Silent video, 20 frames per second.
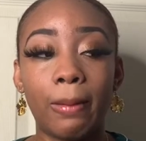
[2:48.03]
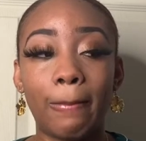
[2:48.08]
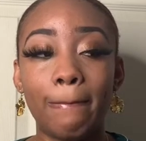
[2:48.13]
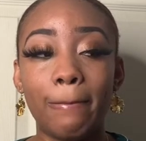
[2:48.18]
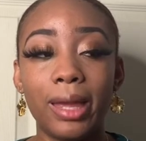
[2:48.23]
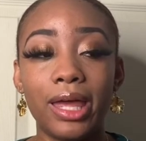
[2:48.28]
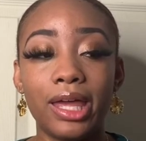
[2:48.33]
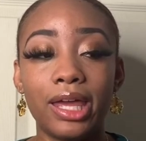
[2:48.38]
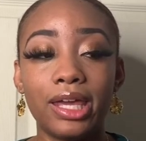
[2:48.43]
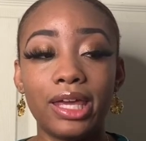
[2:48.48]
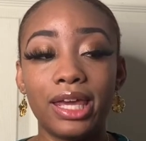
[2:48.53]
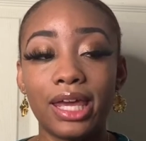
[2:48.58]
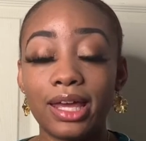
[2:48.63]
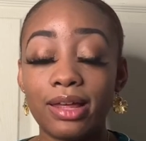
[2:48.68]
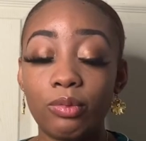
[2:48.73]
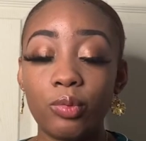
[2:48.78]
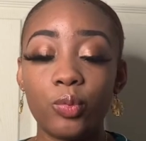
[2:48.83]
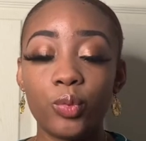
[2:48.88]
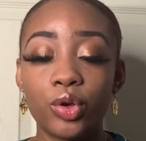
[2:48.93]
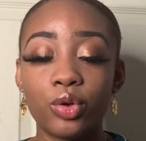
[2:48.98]
But yeah,
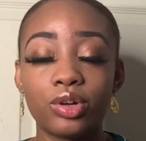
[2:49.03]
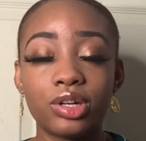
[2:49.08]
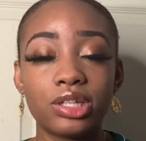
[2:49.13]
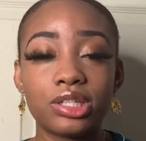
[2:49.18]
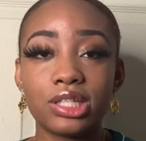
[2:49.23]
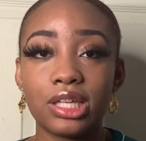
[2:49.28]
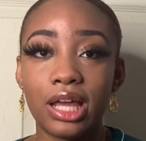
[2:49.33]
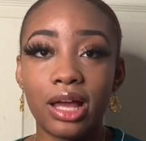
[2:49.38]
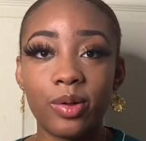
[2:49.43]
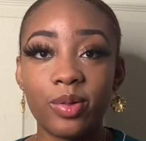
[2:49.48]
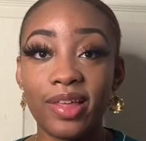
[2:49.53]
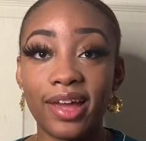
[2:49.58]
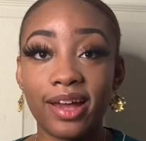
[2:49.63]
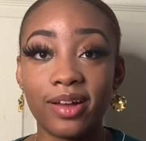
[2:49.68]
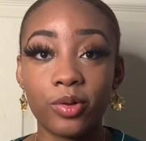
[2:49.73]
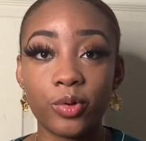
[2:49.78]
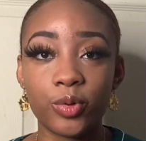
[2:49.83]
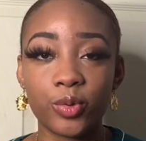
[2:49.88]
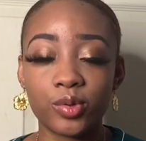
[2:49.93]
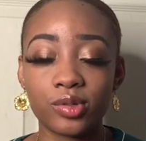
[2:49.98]
we're gonna see how that
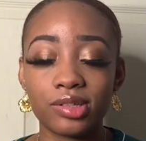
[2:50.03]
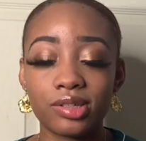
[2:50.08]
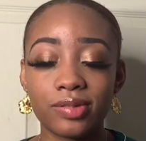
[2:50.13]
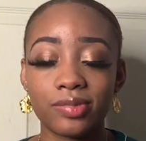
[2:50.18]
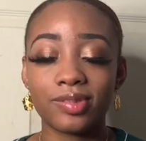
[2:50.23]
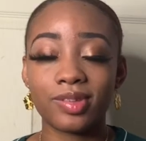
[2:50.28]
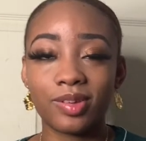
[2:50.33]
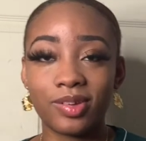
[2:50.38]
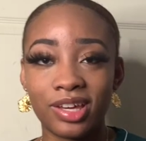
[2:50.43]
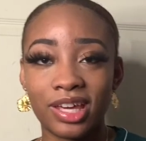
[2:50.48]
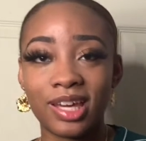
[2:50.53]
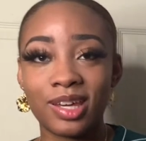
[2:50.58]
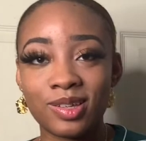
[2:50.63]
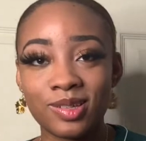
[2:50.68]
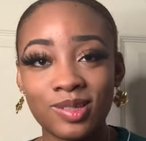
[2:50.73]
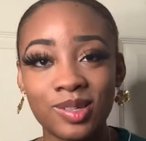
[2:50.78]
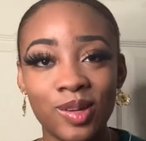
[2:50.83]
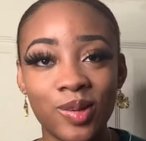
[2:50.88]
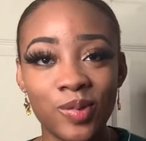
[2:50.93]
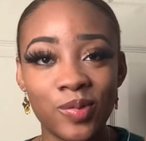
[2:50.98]
goes. Okay,
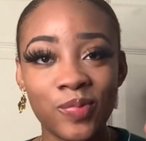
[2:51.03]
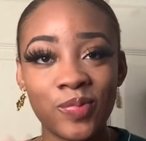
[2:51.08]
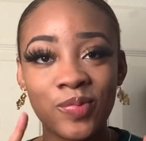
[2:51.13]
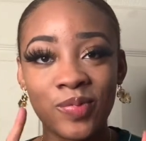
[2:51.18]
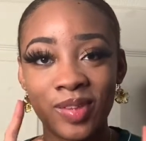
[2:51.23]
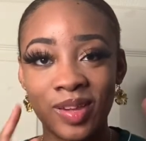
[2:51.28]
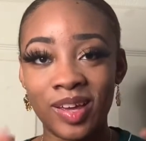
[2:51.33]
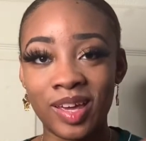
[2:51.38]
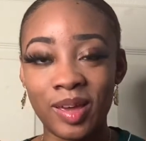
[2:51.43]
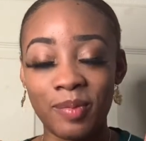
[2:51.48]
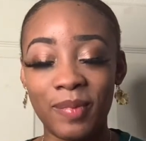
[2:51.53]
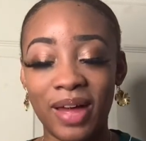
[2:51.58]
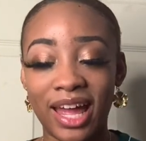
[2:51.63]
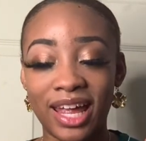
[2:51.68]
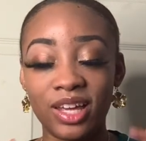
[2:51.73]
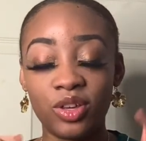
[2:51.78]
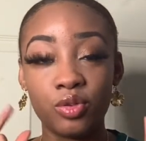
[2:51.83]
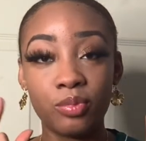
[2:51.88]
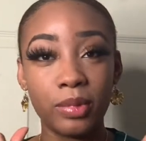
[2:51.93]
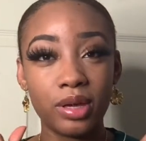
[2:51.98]
bye
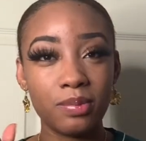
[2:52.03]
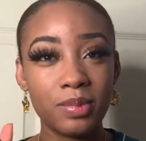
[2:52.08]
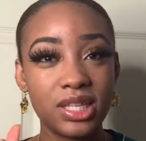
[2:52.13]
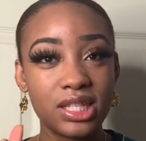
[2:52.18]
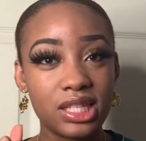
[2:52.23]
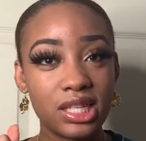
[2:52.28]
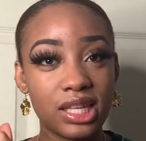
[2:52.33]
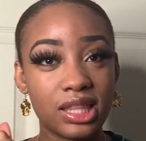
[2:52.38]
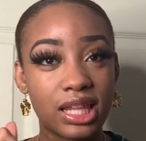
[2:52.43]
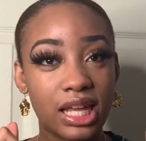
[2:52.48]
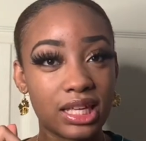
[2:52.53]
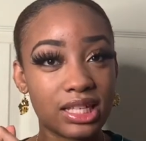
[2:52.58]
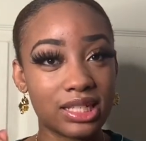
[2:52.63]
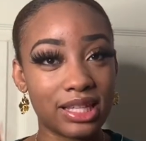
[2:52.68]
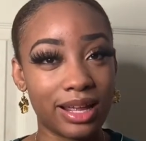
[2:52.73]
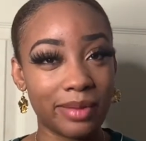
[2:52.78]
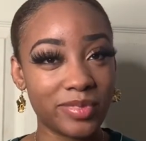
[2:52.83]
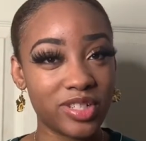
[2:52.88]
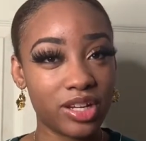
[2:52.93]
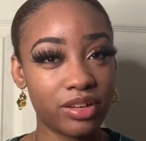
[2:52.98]
you might be seeing like
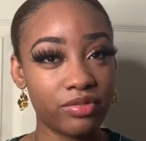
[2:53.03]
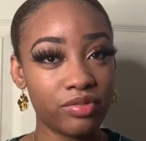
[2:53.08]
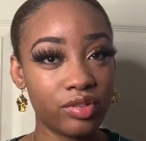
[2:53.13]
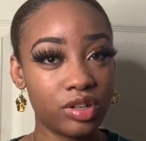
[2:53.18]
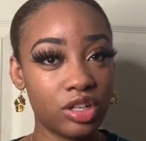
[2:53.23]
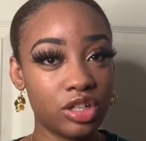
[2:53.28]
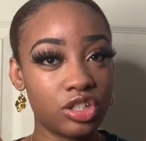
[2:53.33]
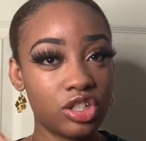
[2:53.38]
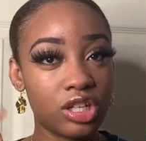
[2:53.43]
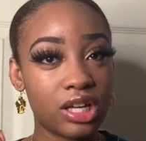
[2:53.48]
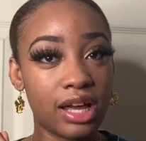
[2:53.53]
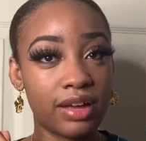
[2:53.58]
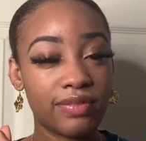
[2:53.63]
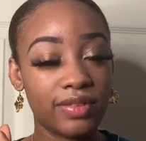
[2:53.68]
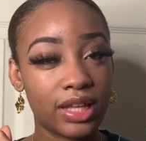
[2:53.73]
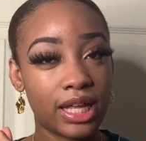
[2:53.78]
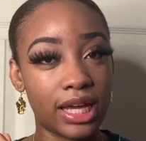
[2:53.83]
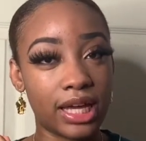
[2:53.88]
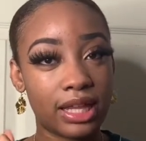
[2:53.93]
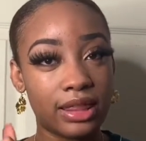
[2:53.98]
snapchat footage cause i
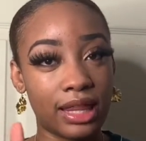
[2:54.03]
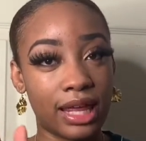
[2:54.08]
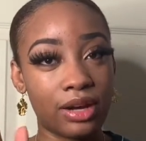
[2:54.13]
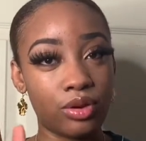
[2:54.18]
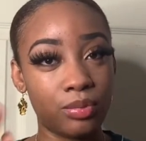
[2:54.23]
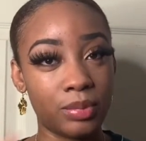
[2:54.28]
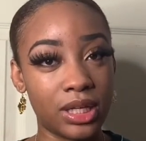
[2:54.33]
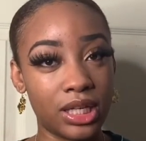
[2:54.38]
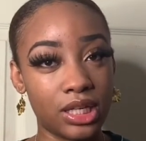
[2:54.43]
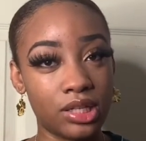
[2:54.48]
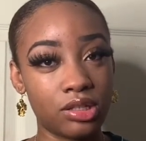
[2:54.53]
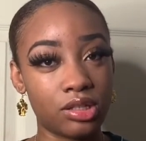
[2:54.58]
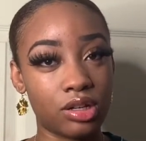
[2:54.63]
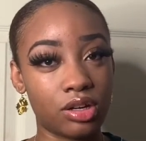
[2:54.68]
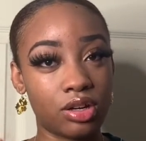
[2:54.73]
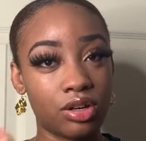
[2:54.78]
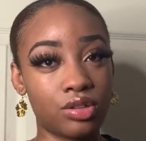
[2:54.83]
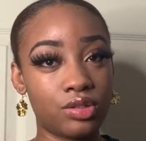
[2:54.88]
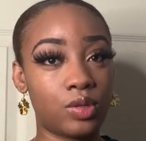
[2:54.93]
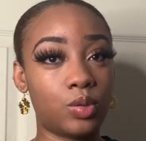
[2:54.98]
feel like that'll be
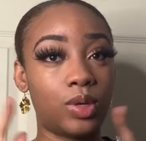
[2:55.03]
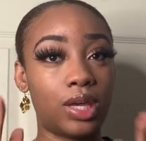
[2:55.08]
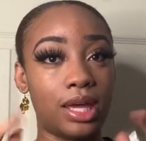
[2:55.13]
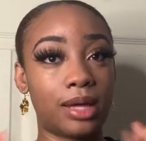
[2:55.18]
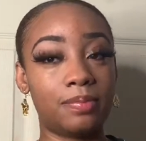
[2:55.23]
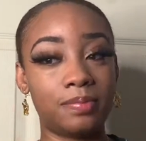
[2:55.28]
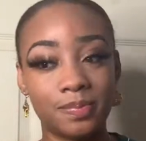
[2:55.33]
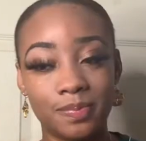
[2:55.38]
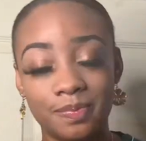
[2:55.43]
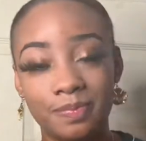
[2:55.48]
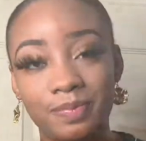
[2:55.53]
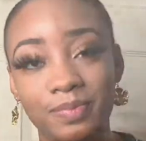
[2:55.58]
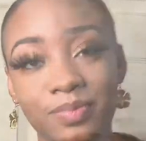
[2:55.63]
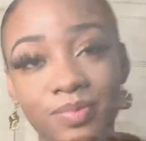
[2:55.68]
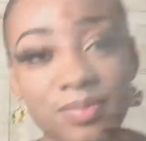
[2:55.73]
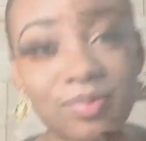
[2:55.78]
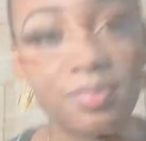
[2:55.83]
easier so yeah heights of